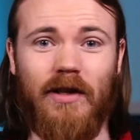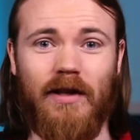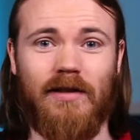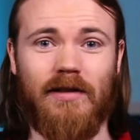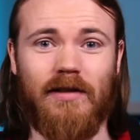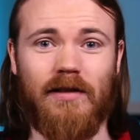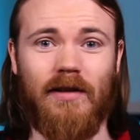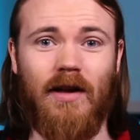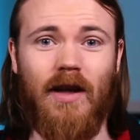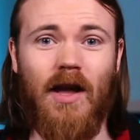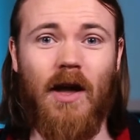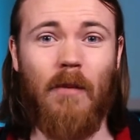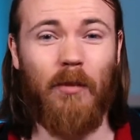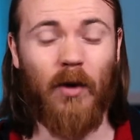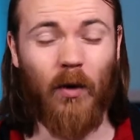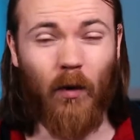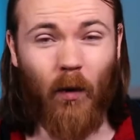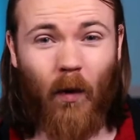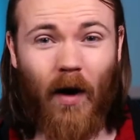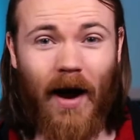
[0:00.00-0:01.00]
is.
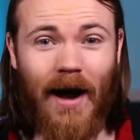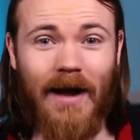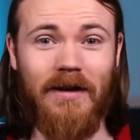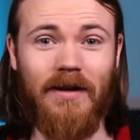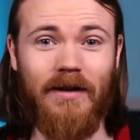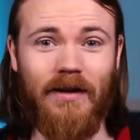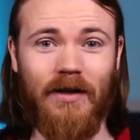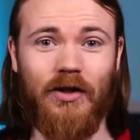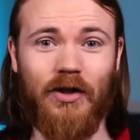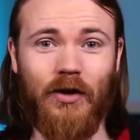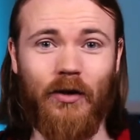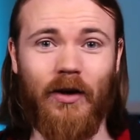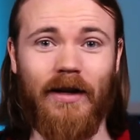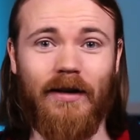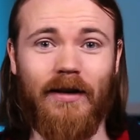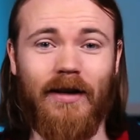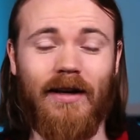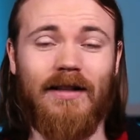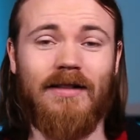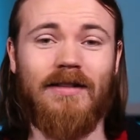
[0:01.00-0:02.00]
But why did he do it?